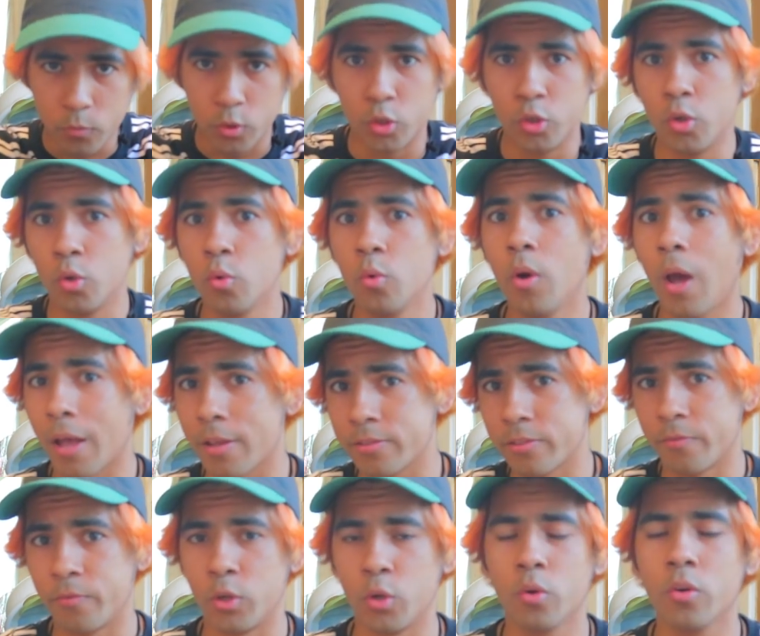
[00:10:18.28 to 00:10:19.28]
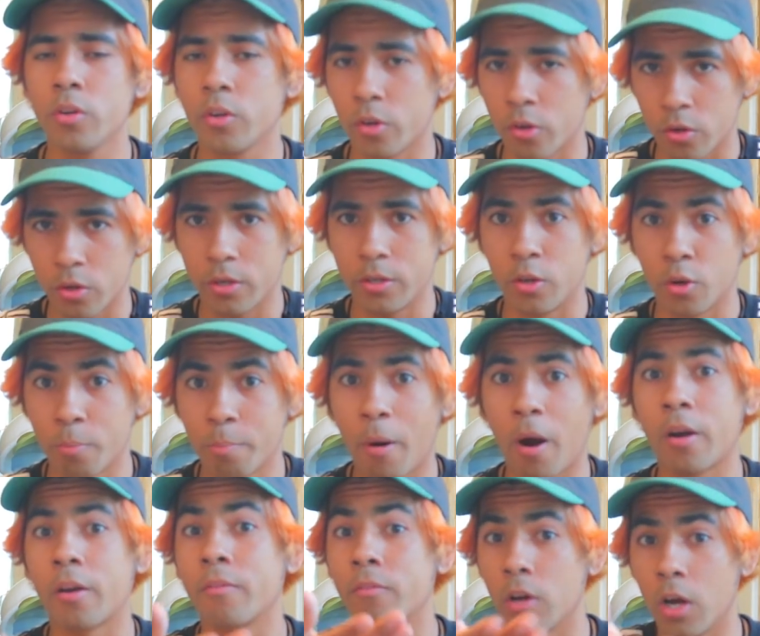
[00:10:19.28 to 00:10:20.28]
You as a viewer, you're
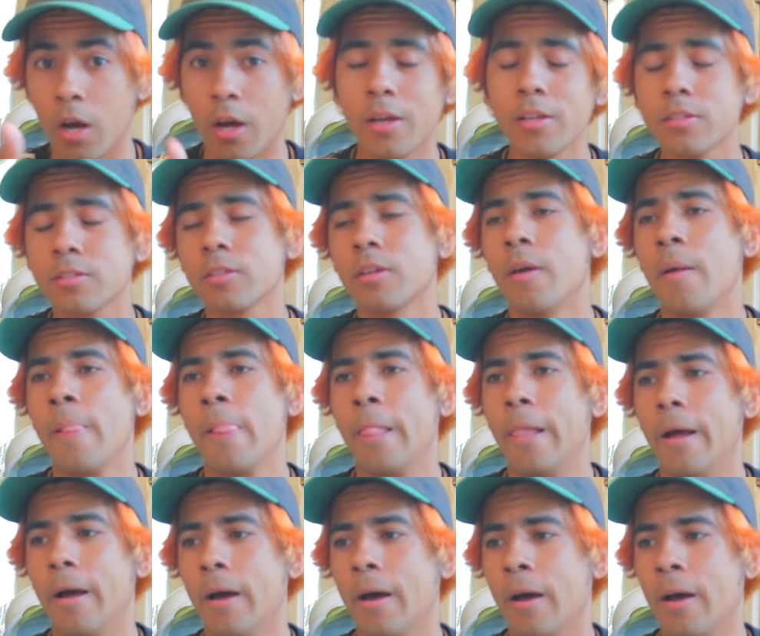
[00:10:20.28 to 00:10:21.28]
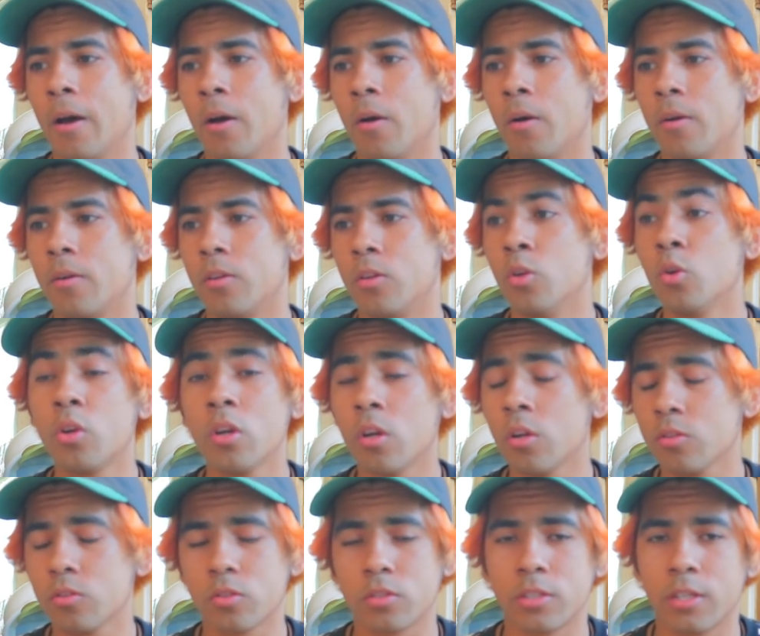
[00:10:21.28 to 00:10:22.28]
part of us. You can
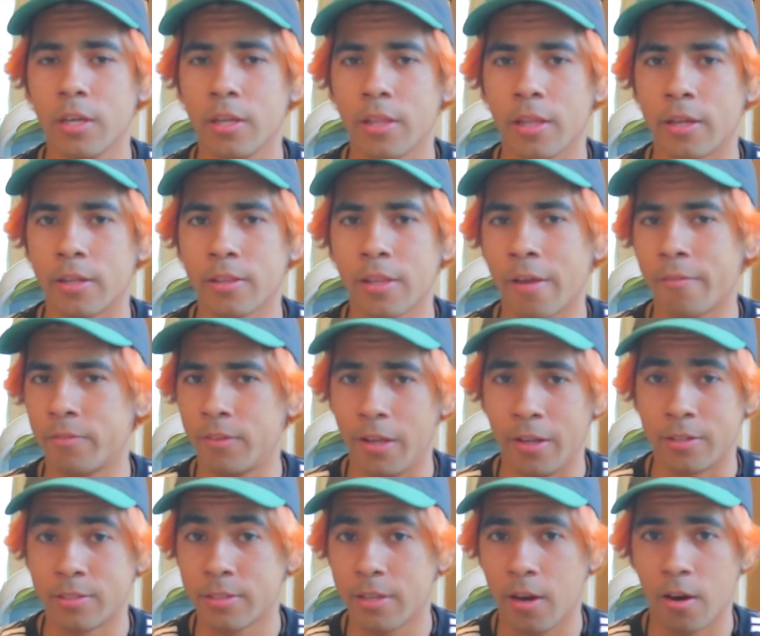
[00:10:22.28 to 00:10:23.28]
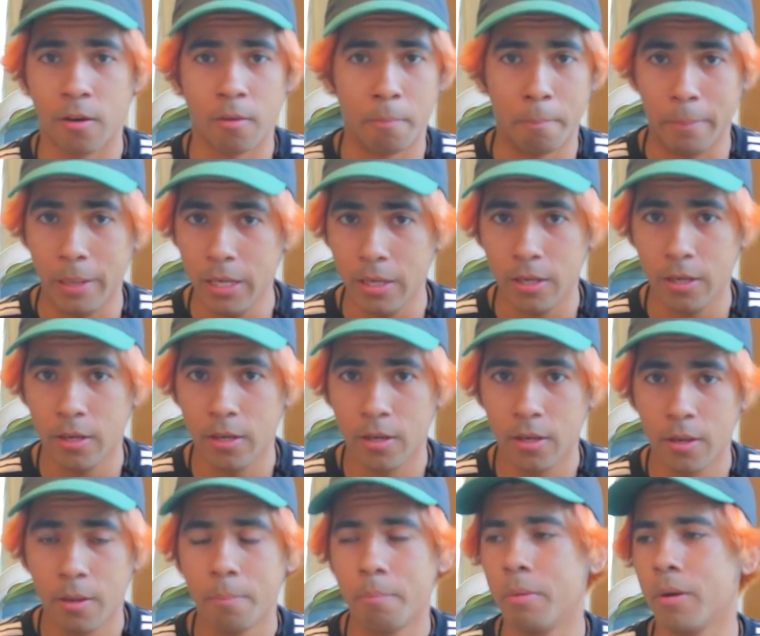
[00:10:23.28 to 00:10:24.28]
also say it like life takes care of me,
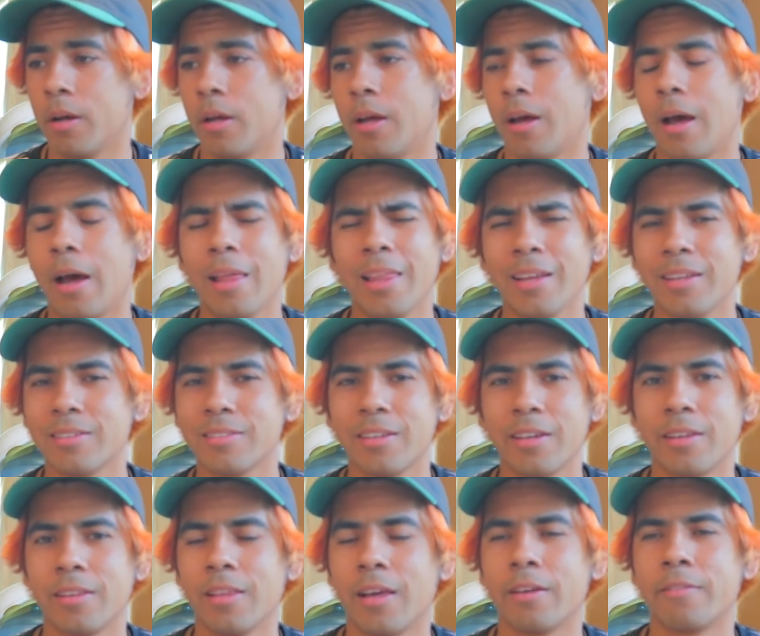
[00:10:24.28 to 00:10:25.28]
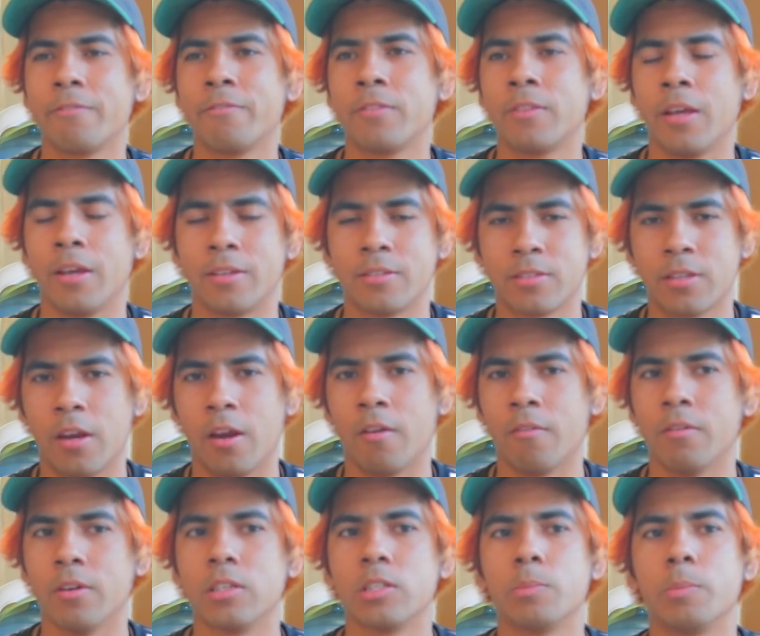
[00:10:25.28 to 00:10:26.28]
but I like saying life takes care
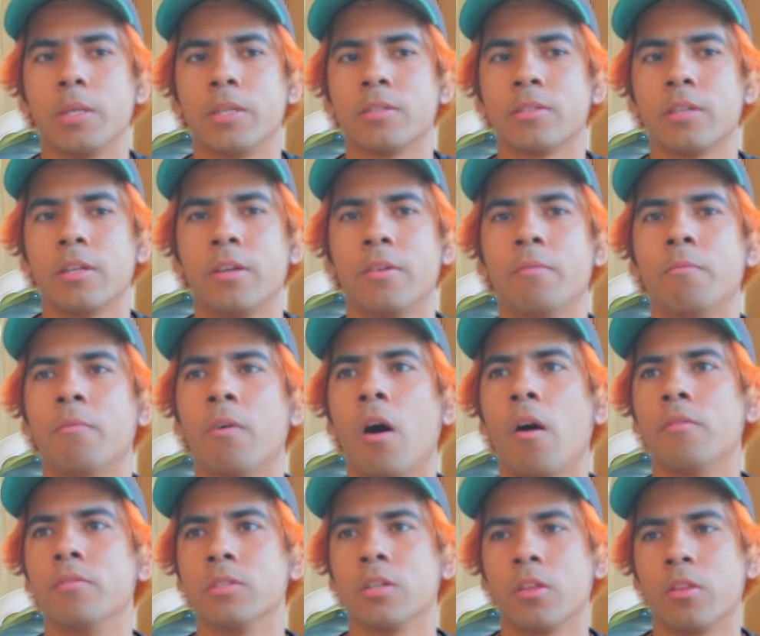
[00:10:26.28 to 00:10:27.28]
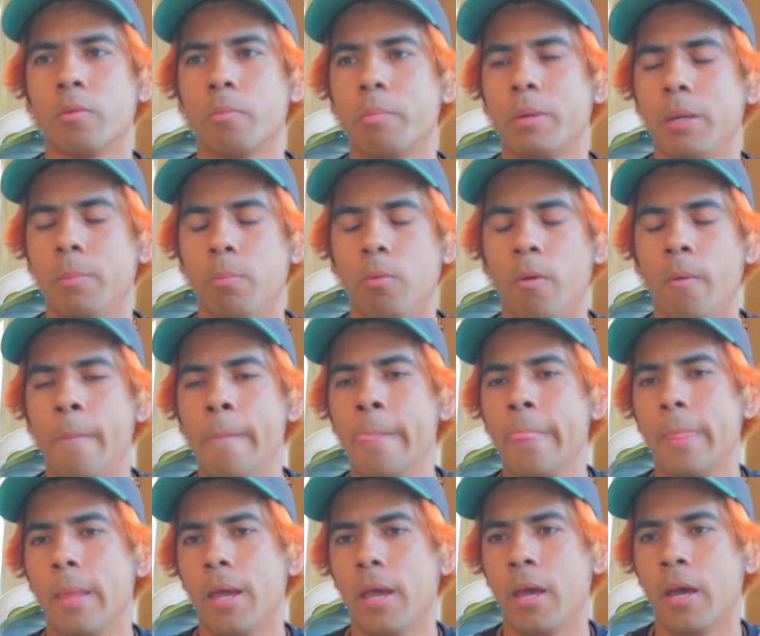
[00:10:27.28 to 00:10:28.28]
of us because it involves other people,
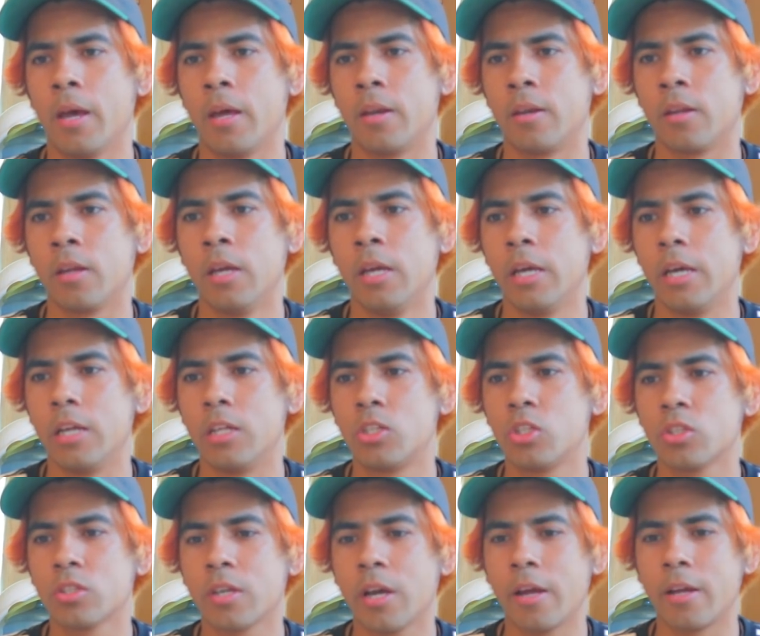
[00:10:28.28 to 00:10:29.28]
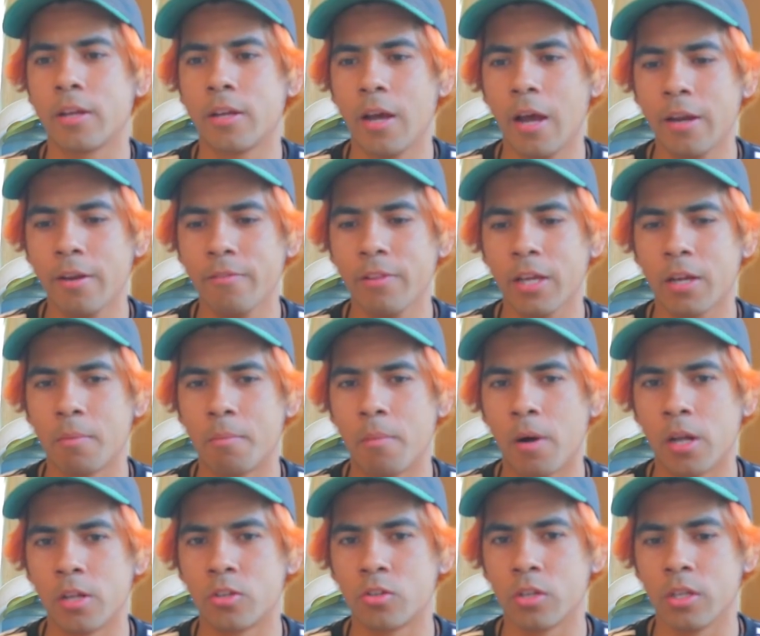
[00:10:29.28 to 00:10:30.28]
and it's just kind of like a
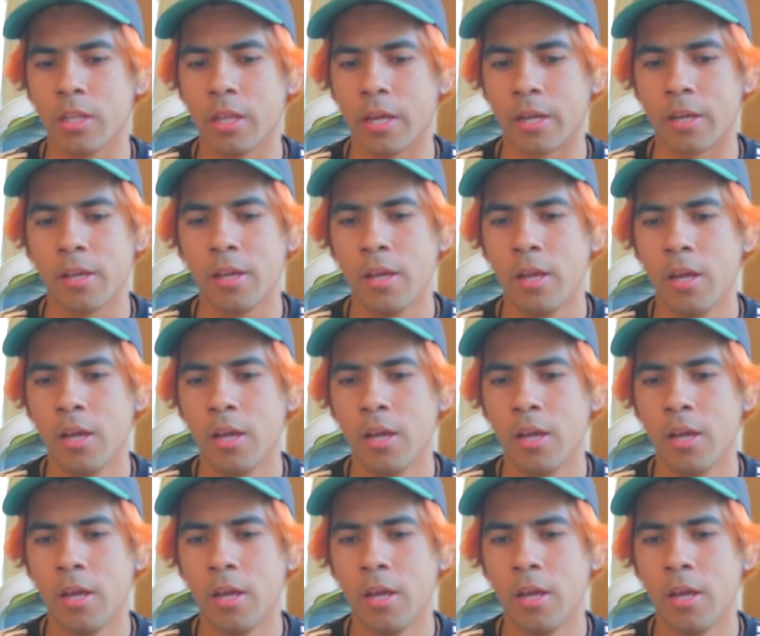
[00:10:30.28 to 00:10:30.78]
mantra, like